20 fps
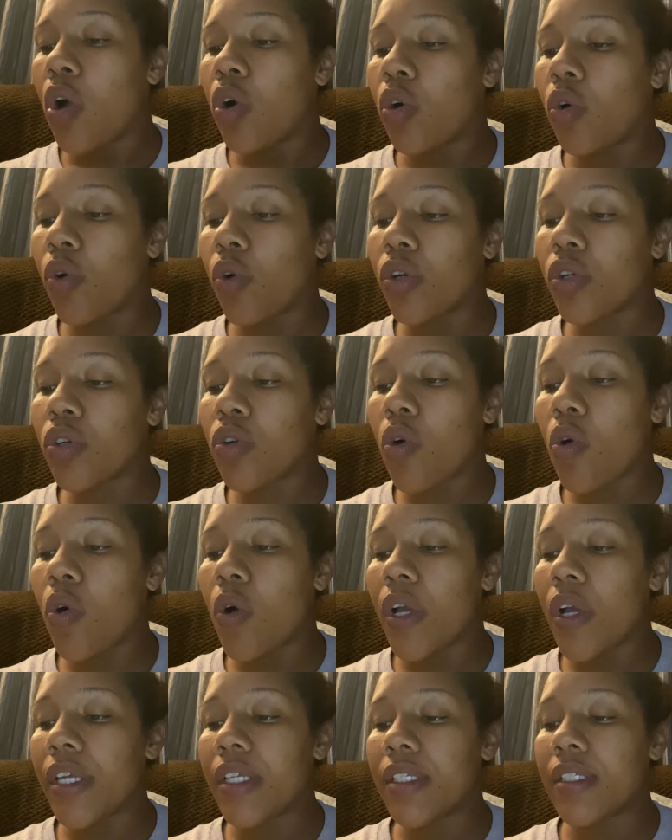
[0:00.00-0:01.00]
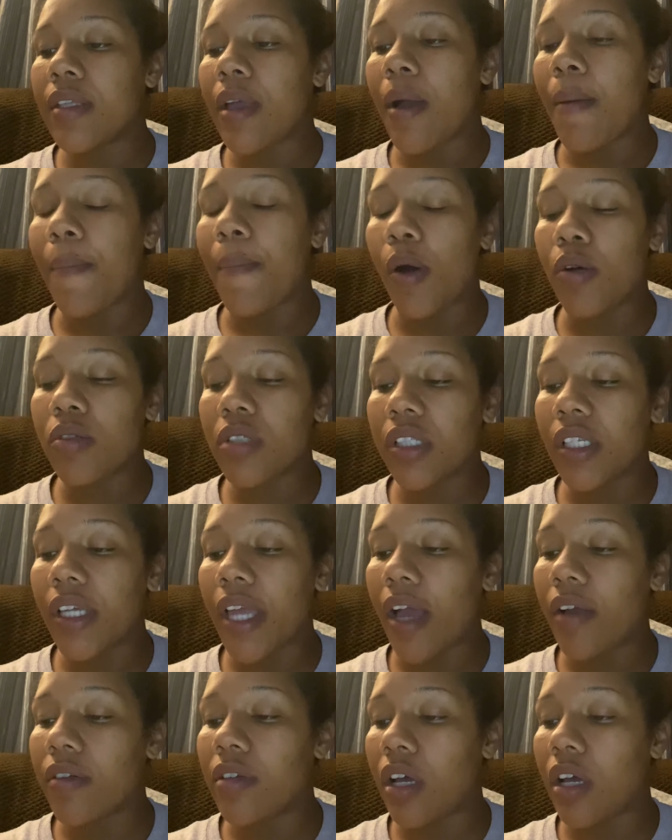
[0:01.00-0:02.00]
corticoids, mostly
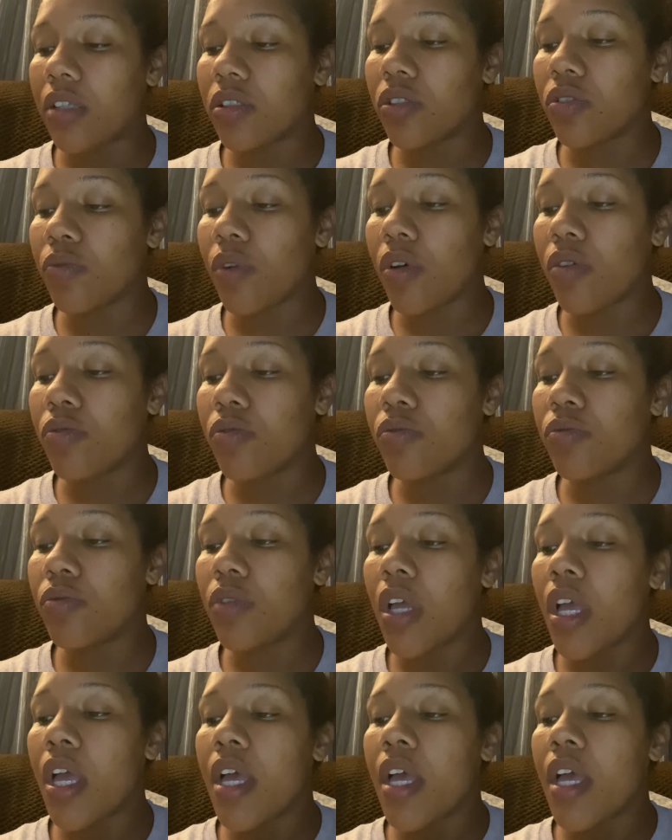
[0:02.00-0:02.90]
aldosterone.